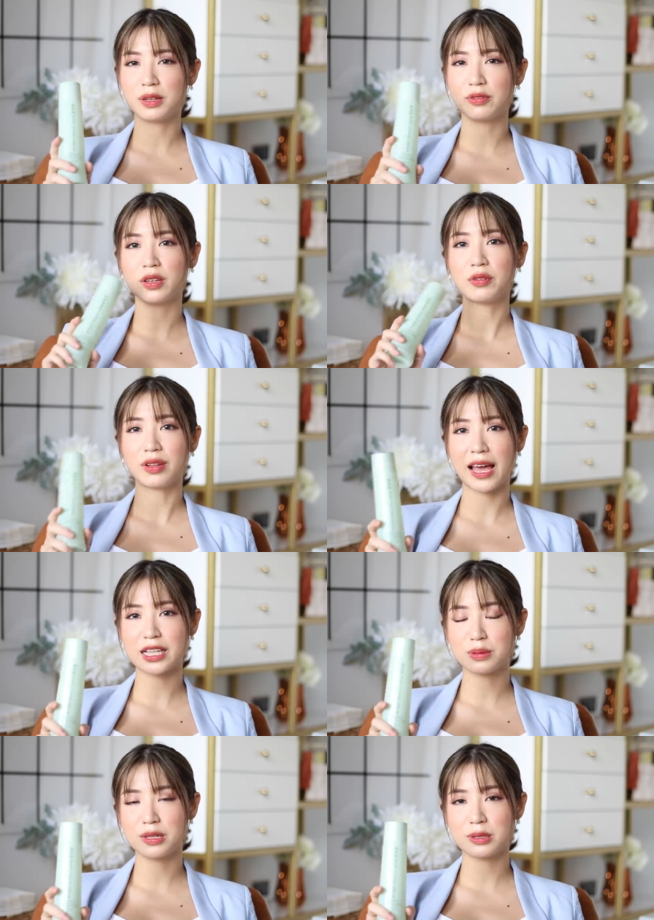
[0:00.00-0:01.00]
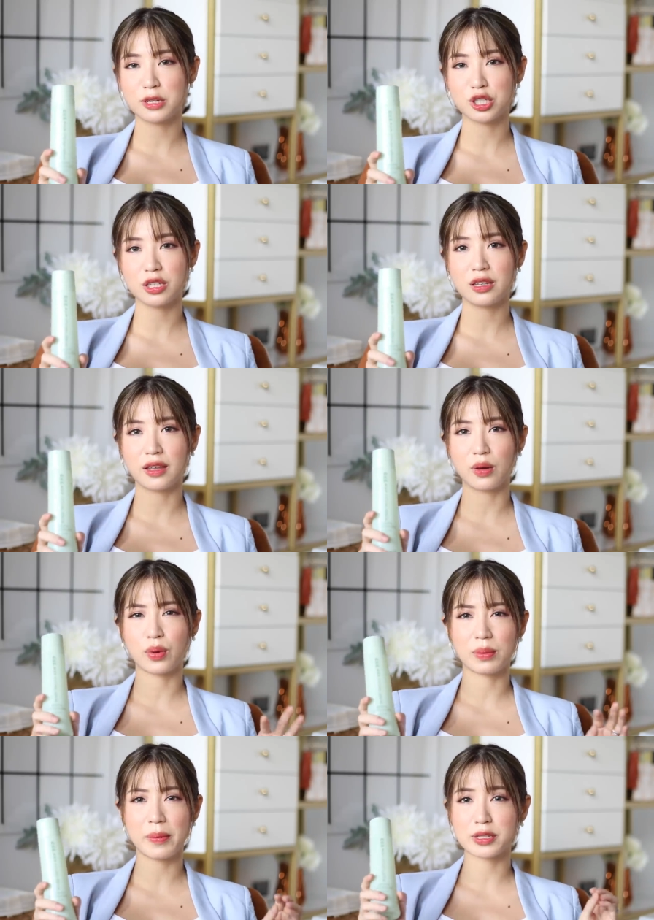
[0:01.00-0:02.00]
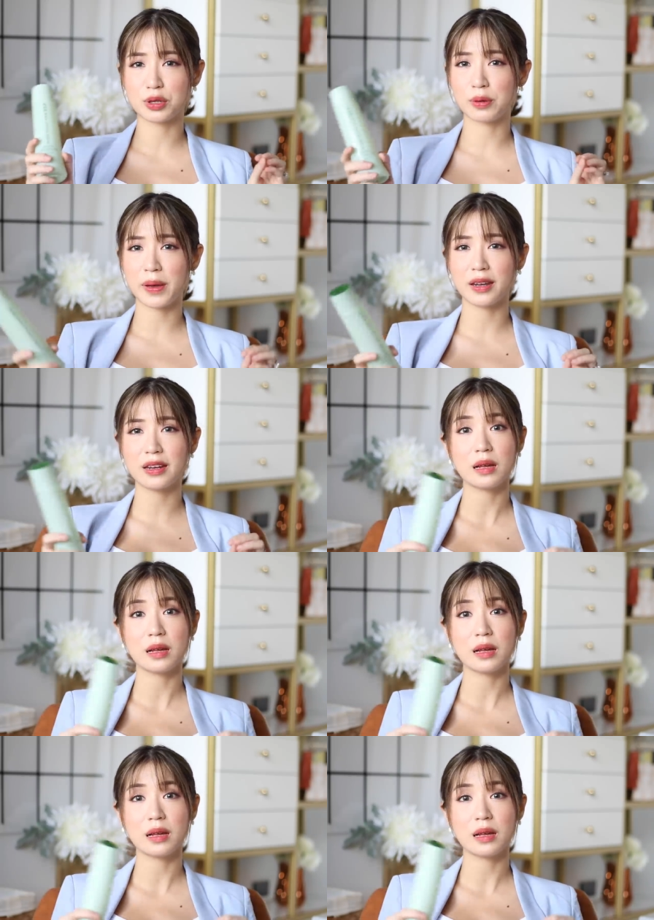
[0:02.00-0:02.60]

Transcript: me, it really relaxes me, especially like when I'm about to go to bed.